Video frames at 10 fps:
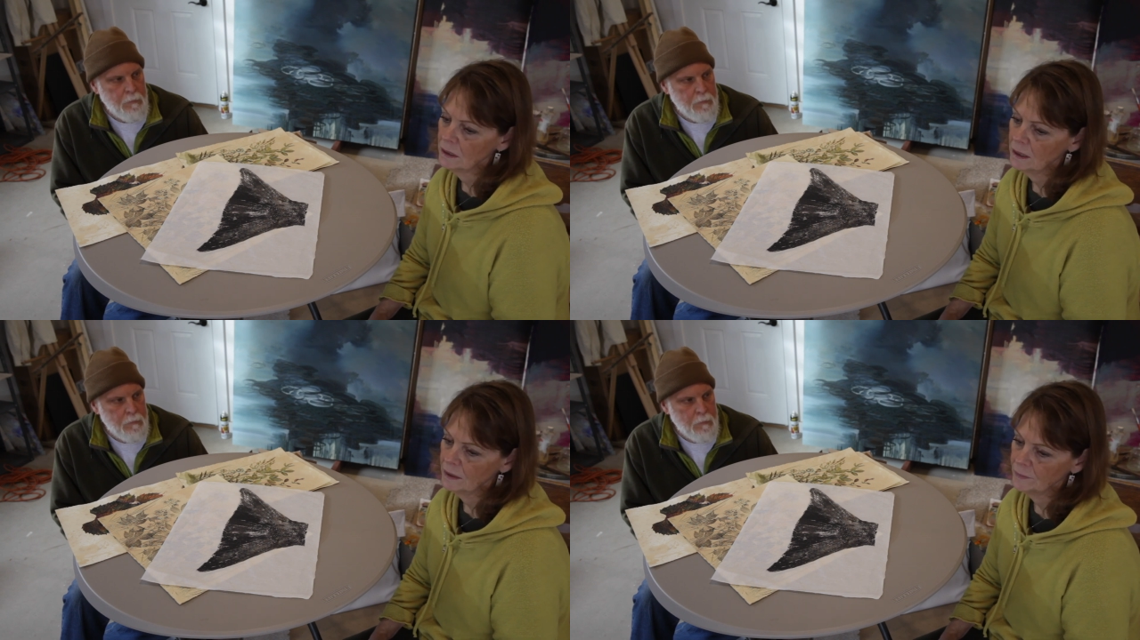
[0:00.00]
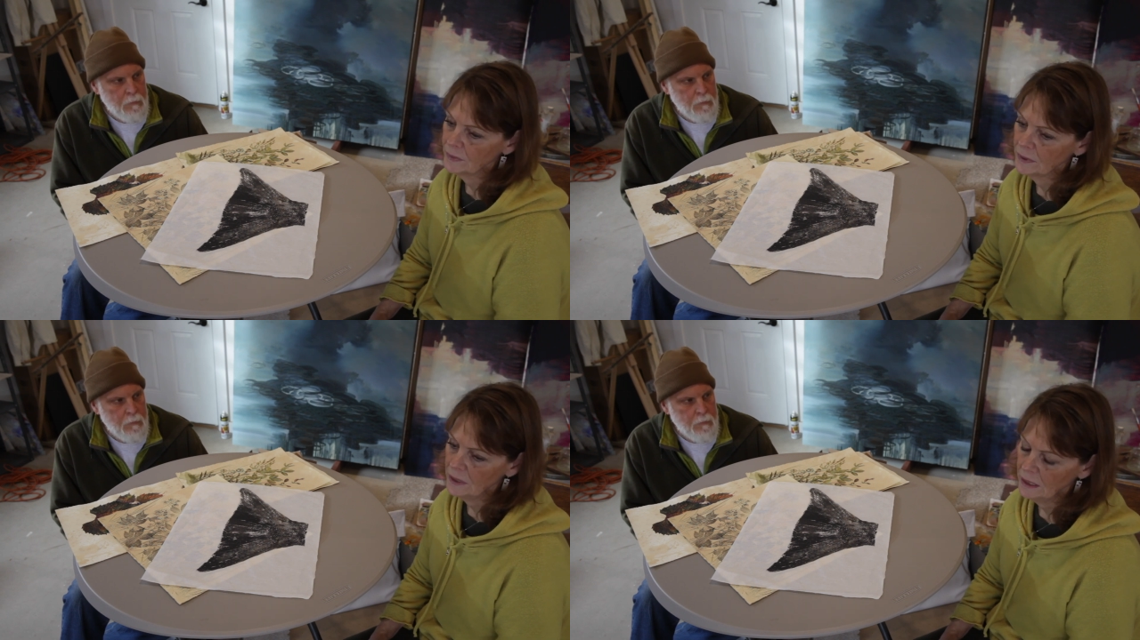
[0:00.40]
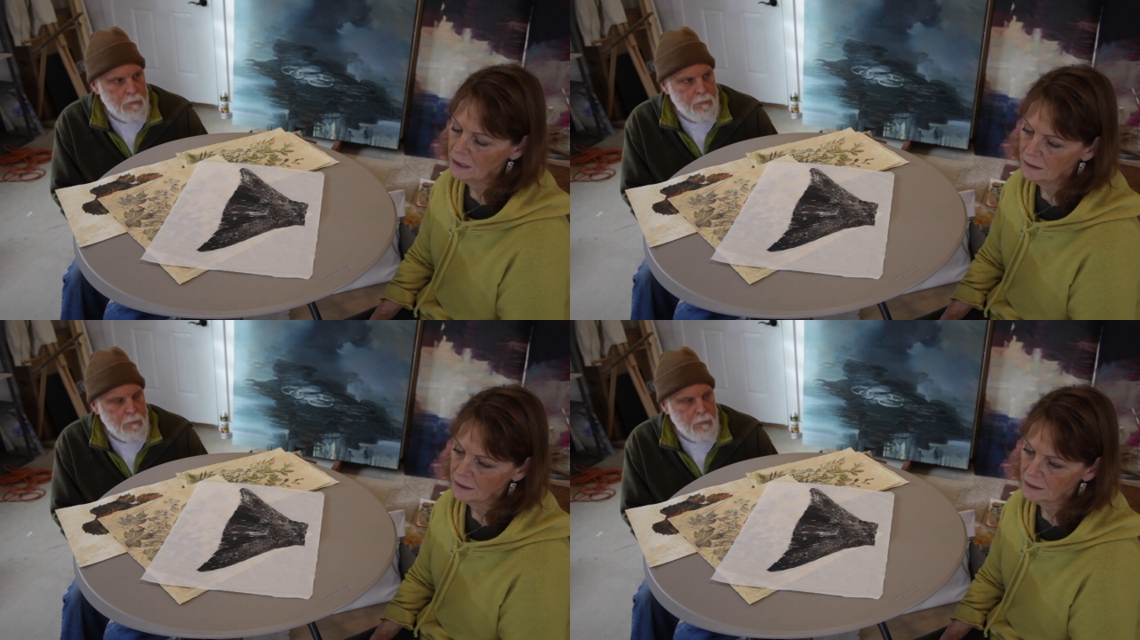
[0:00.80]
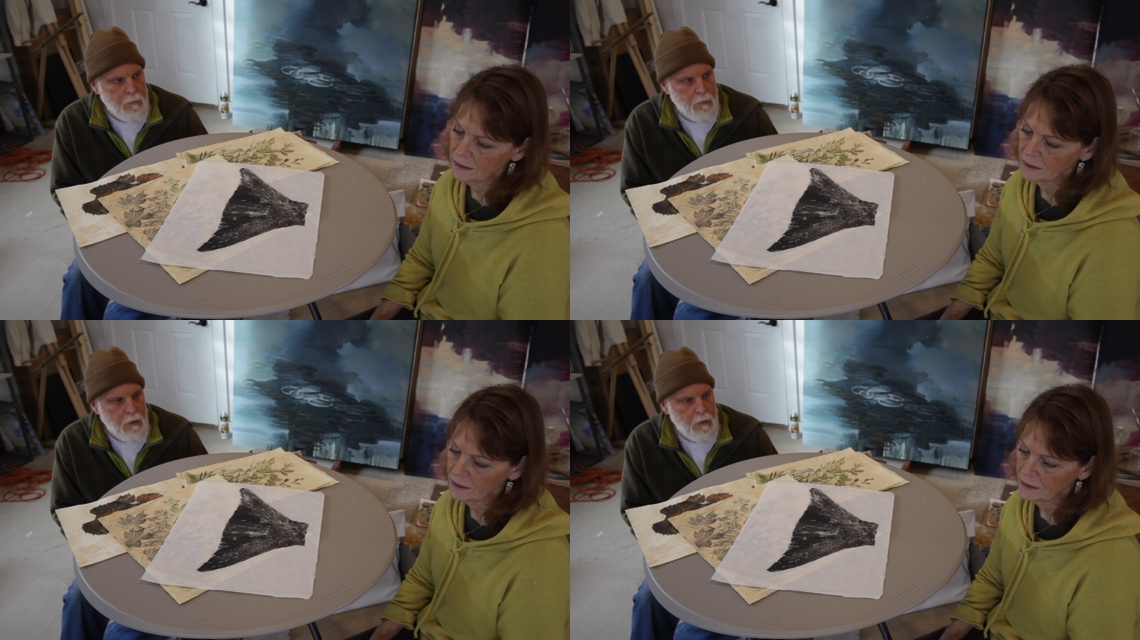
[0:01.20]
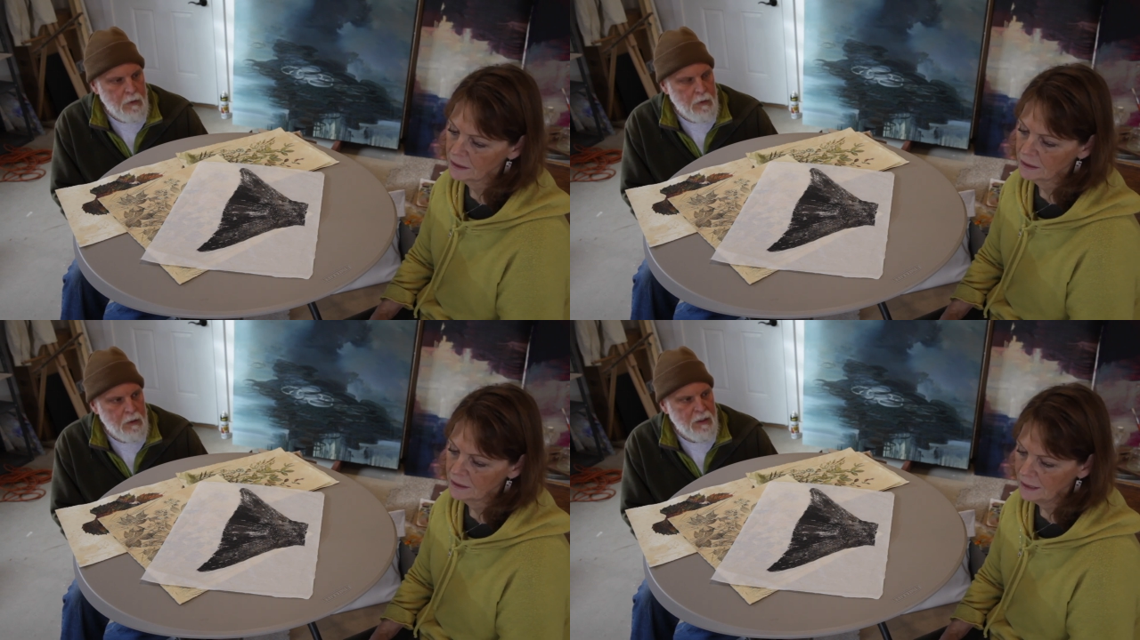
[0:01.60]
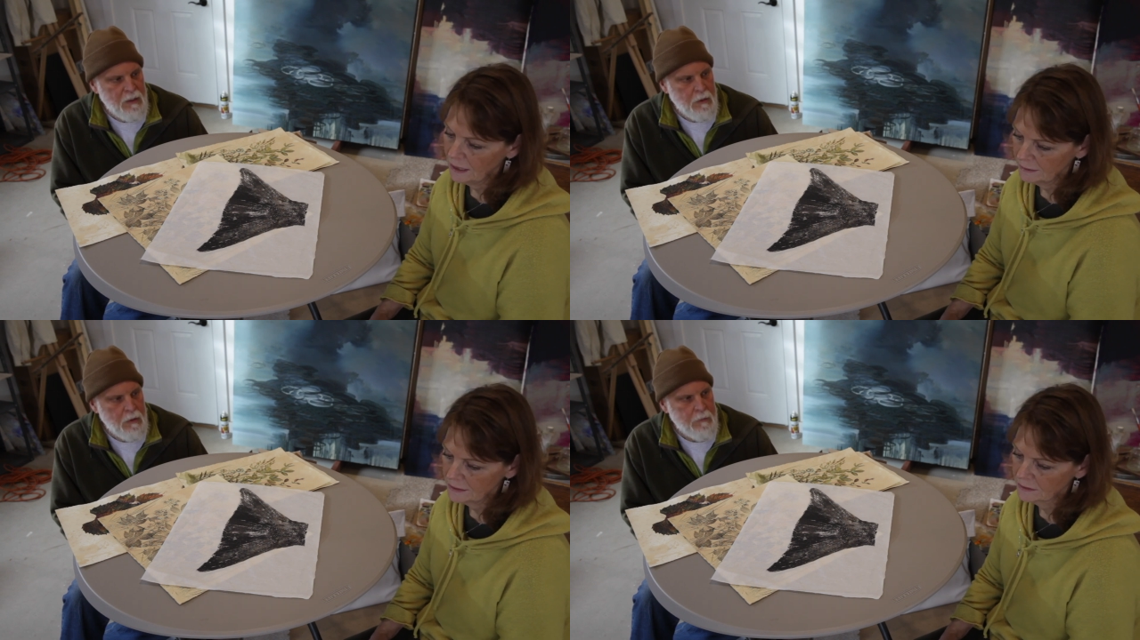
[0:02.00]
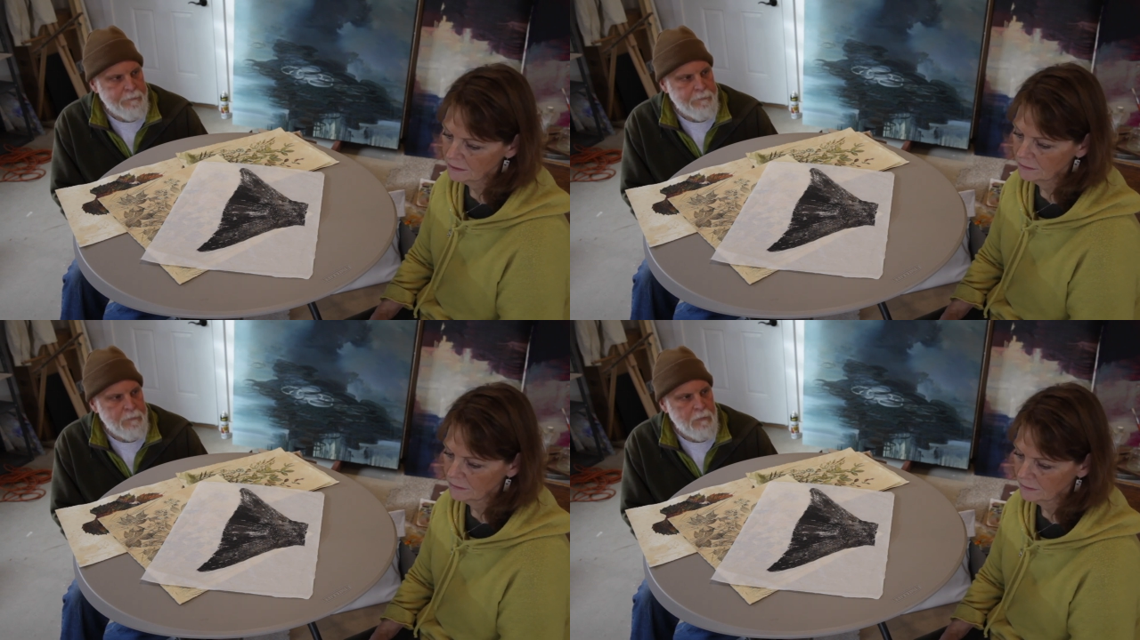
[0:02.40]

Speaker 1: Um, and uh, yeah, that's